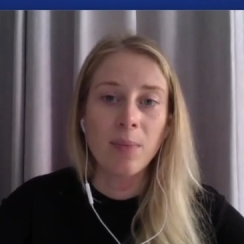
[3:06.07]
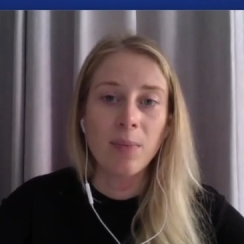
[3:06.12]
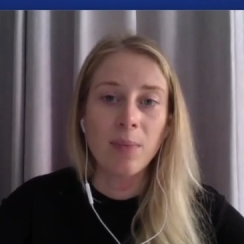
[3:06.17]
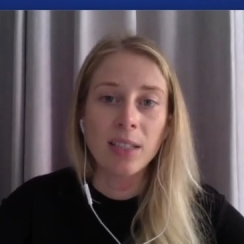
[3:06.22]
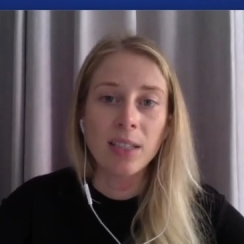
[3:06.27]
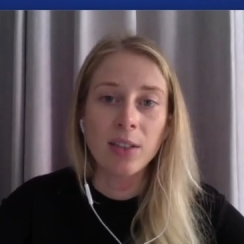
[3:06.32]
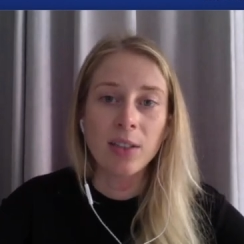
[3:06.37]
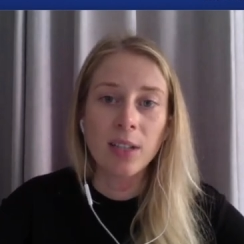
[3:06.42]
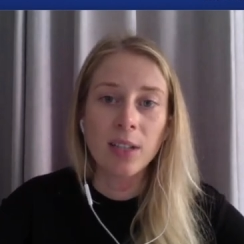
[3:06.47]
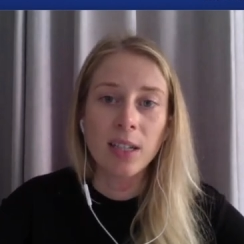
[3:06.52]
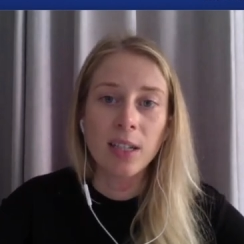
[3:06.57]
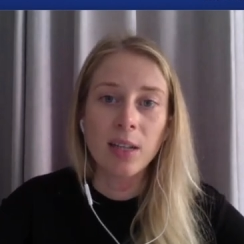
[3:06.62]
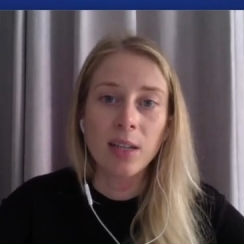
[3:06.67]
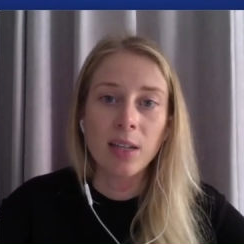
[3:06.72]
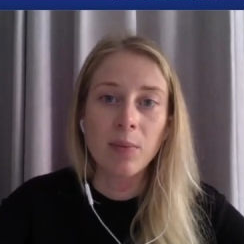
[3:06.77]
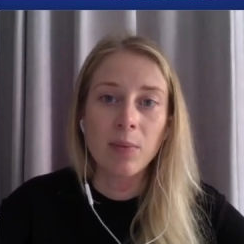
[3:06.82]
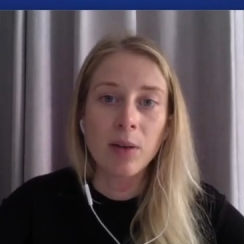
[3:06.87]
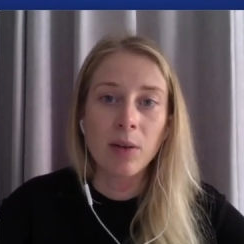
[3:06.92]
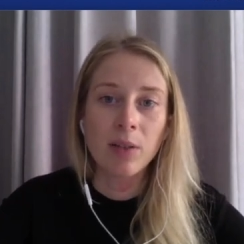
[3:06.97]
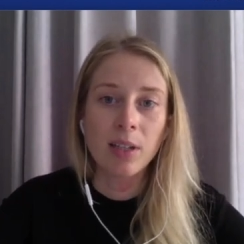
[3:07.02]
Passionate
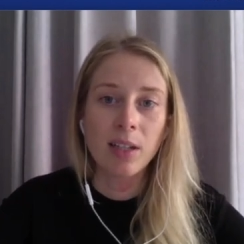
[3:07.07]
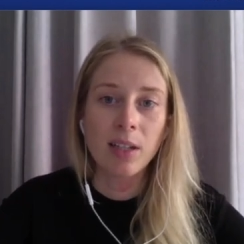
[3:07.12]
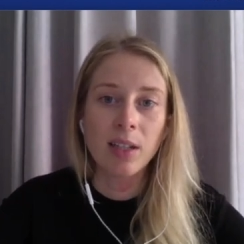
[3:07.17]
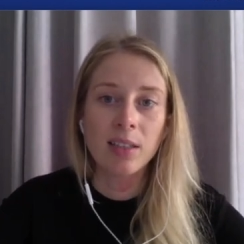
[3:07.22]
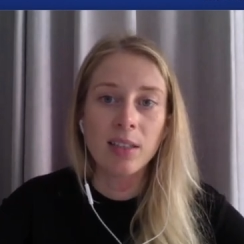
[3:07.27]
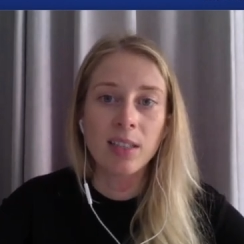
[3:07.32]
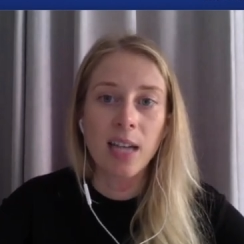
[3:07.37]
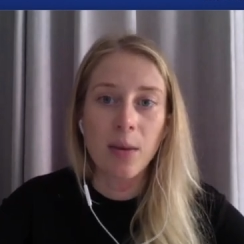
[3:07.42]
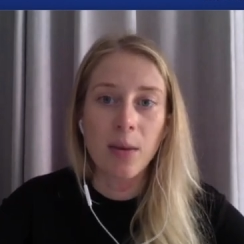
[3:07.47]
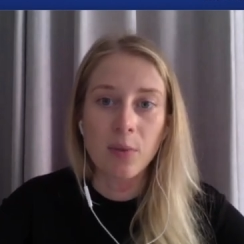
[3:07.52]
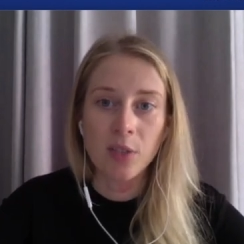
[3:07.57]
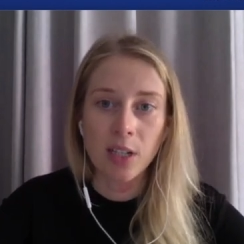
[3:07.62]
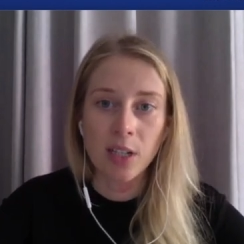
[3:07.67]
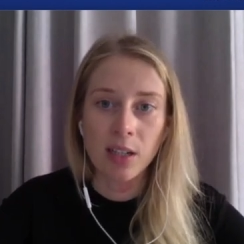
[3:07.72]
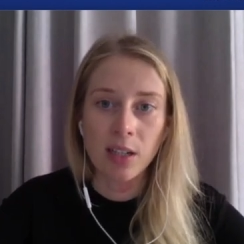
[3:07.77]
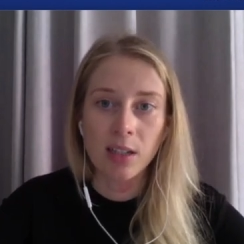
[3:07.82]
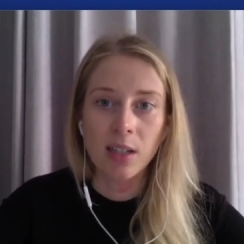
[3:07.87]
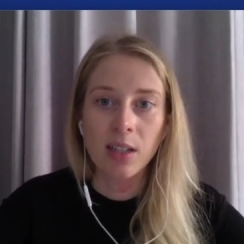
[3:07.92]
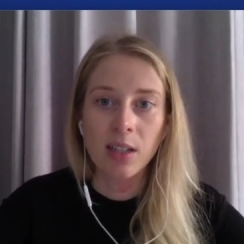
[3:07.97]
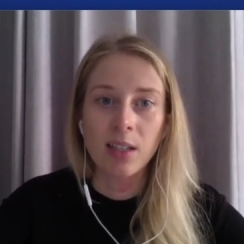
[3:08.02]
about the
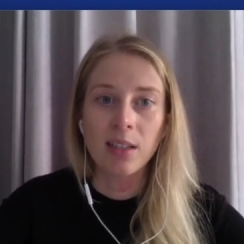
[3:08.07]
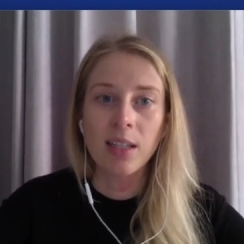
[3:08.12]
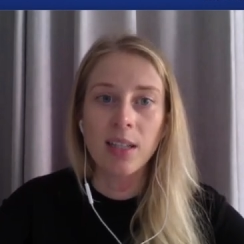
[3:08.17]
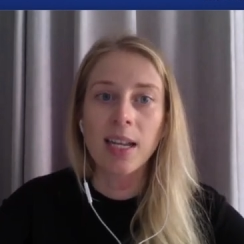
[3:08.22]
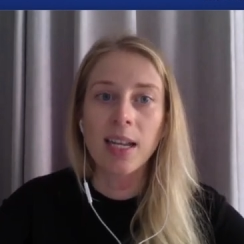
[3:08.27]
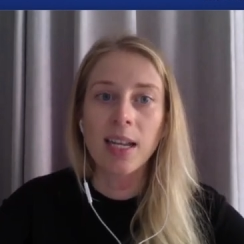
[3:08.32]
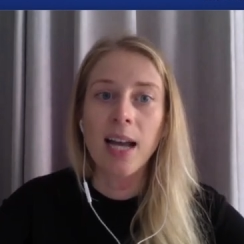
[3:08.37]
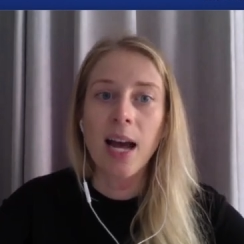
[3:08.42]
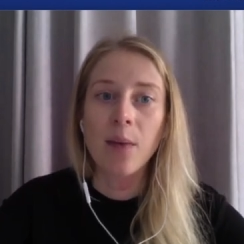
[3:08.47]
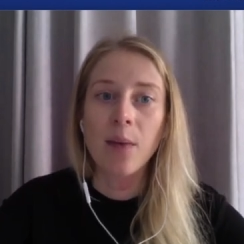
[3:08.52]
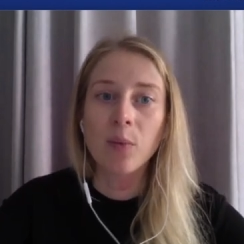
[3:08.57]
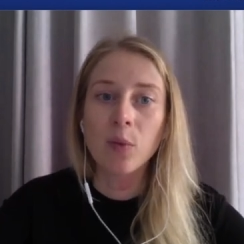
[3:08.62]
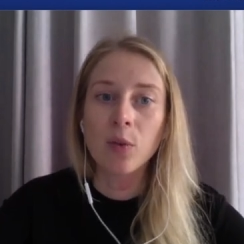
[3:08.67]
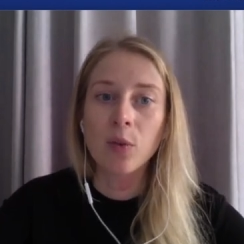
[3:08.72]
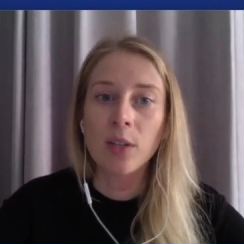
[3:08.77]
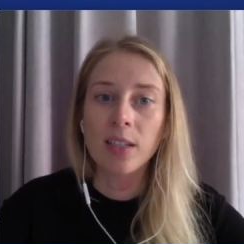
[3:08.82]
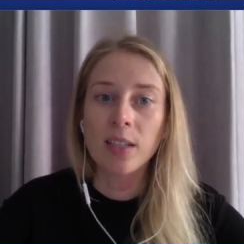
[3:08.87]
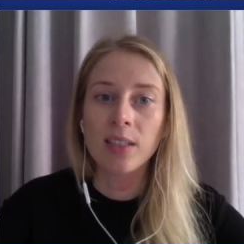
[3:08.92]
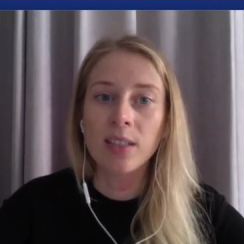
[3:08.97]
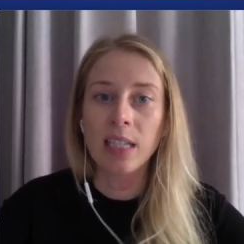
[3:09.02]
subject, they come to
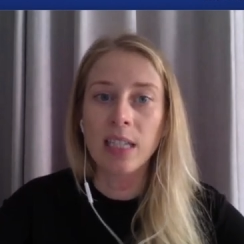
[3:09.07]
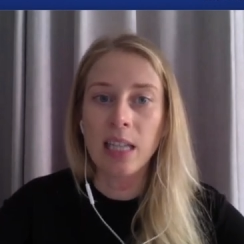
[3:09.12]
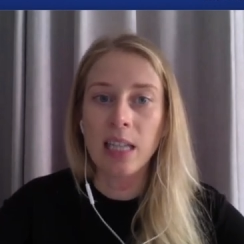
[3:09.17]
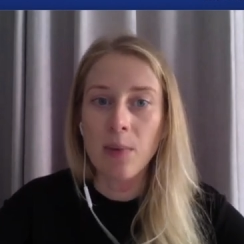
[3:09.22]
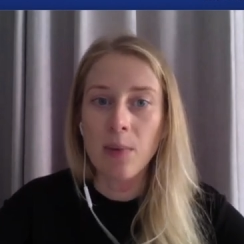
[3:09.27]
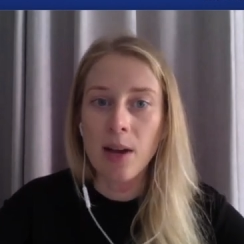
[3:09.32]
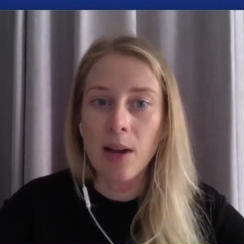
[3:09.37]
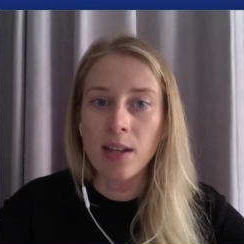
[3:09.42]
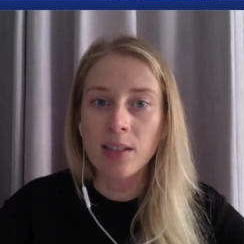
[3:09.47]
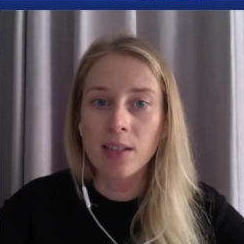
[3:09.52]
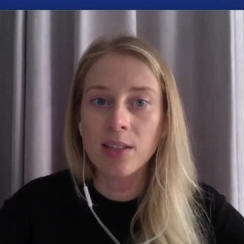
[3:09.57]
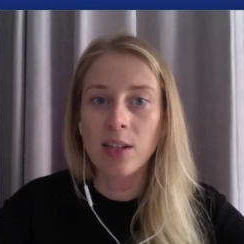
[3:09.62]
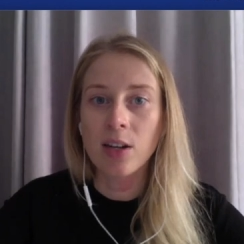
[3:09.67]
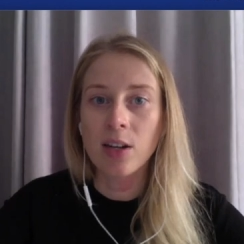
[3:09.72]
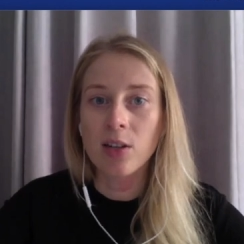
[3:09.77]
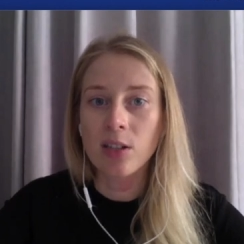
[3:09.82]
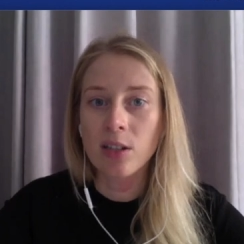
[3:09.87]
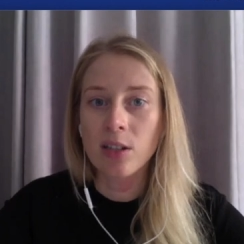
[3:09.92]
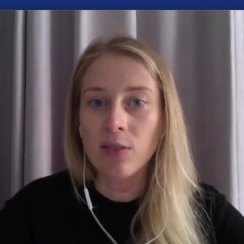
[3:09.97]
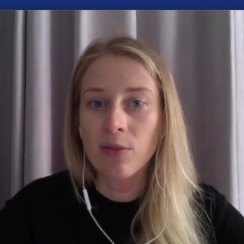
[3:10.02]
the cinema
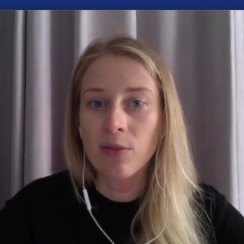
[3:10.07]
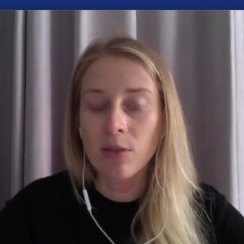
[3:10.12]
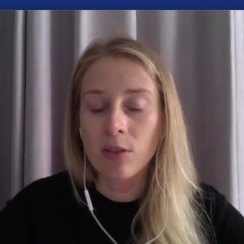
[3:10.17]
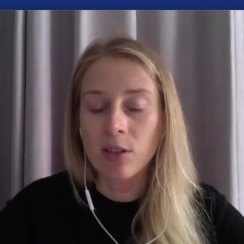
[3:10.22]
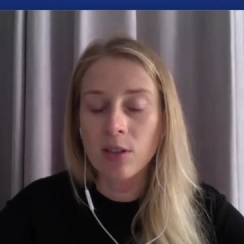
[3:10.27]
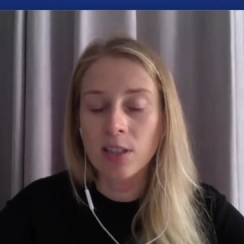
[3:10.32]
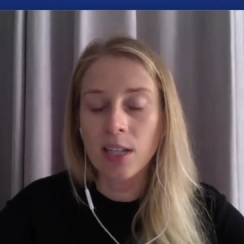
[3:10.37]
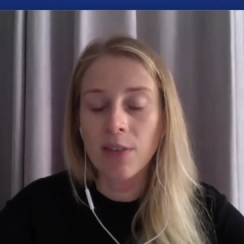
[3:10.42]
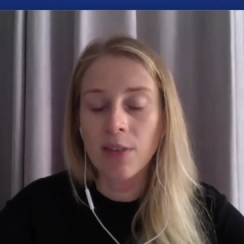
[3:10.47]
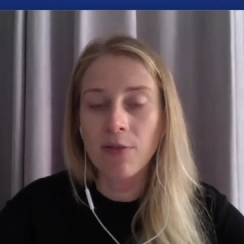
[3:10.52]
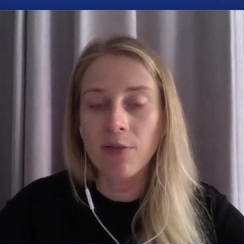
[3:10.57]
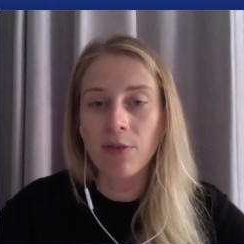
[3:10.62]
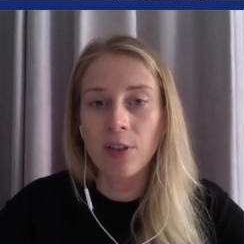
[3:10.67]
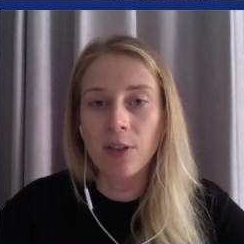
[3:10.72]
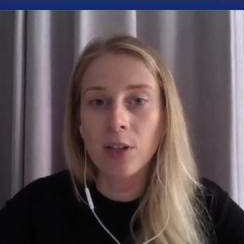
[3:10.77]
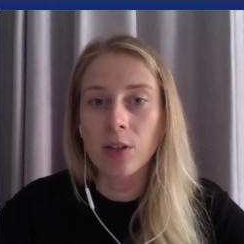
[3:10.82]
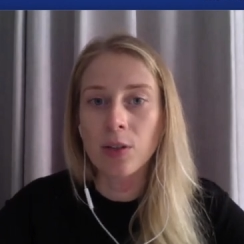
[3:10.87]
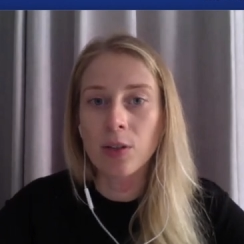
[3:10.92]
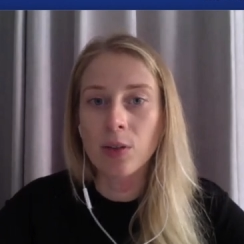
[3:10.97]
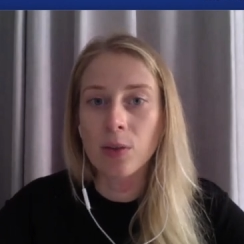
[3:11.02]
searching for
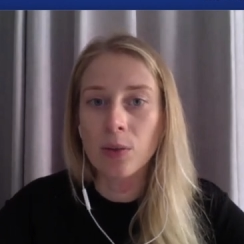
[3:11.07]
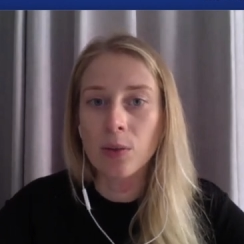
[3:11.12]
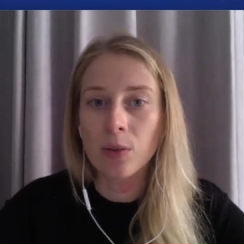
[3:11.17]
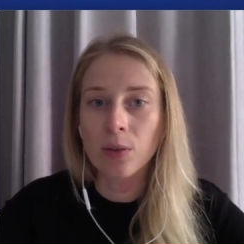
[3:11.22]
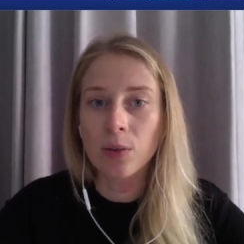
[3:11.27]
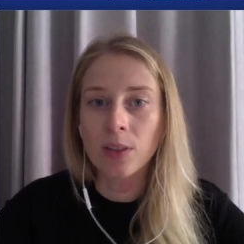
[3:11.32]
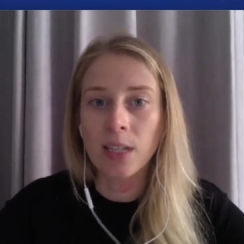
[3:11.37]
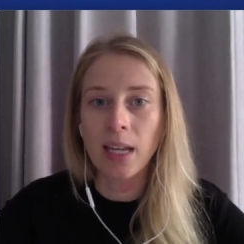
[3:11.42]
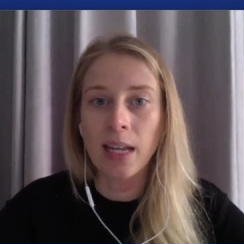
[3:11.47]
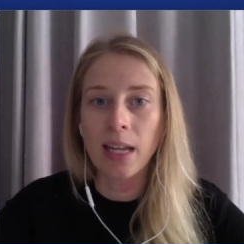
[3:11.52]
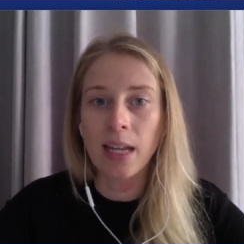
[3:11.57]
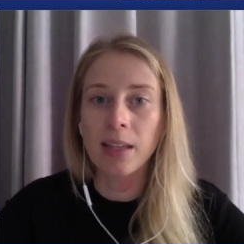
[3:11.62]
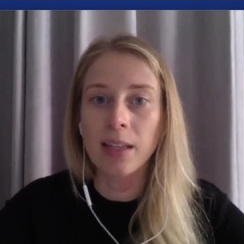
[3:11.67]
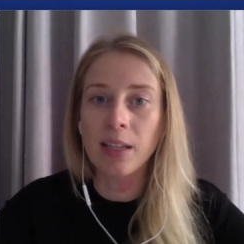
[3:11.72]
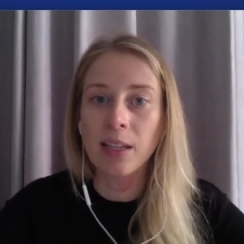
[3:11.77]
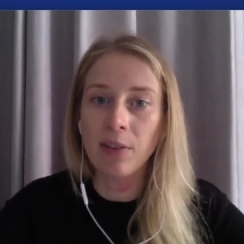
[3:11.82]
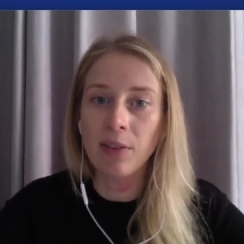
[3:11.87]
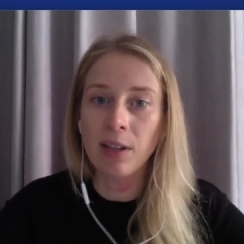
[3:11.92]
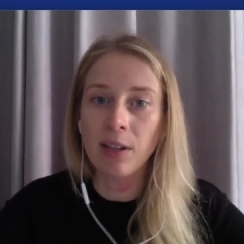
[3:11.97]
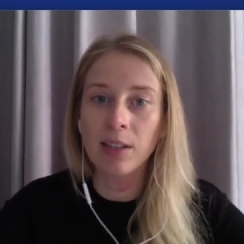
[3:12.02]
something new,
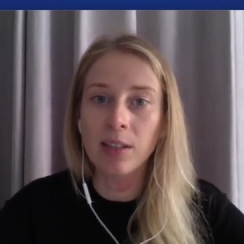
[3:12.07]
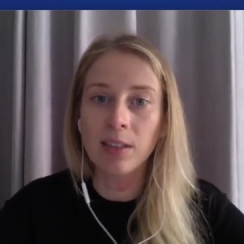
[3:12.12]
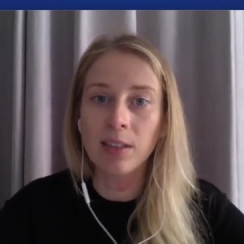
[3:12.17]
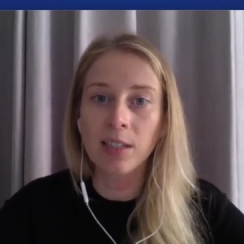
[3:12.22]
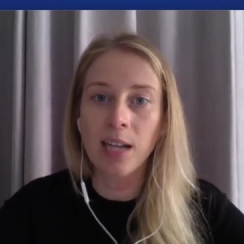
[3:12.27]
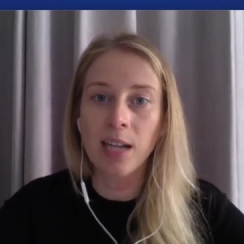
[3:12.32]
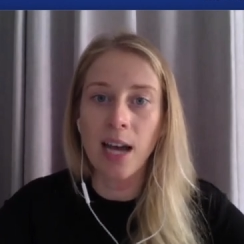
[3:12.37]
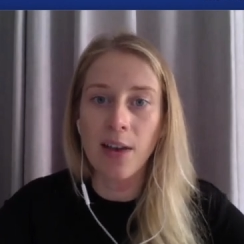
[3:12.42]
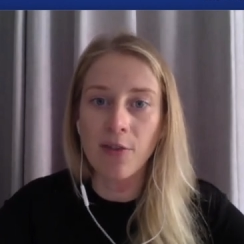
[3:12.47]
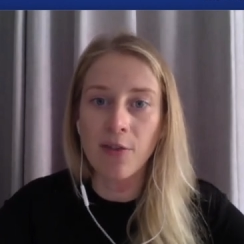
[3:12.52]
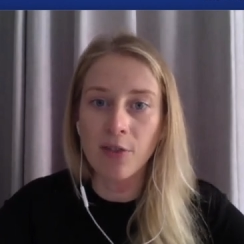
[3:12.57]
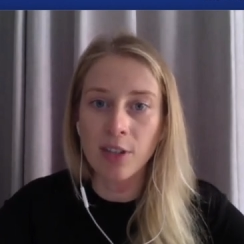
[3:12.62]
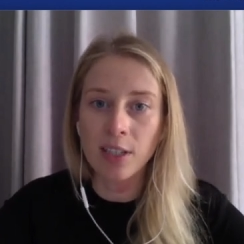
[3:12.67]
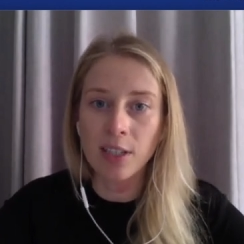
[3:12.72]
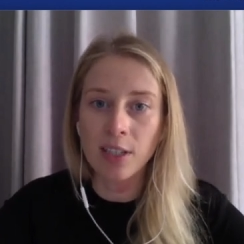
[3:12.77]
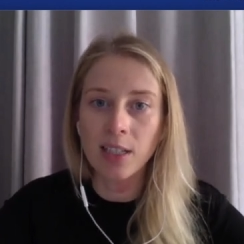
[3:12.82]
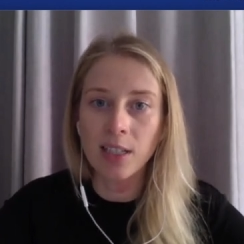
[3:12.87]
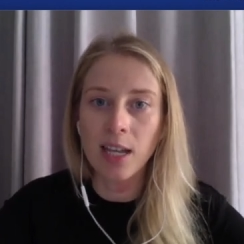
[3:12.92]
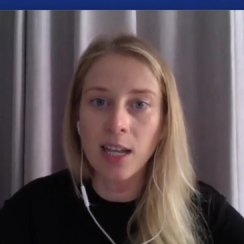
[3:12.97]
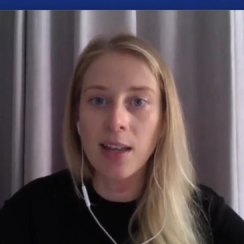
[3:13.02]
scientific
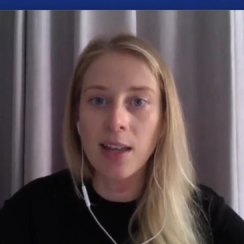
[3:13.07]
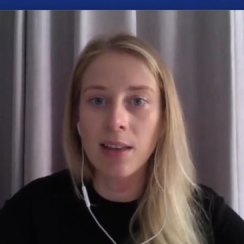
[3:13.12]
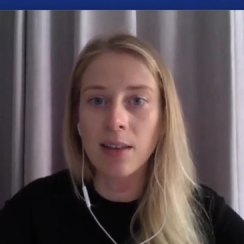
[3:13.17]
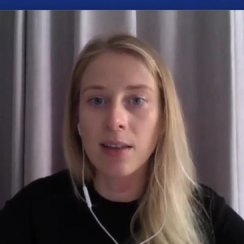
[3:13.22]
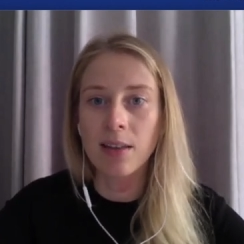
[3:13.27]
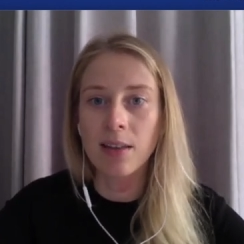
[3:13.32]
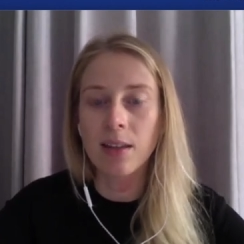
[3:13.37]
discoveries, and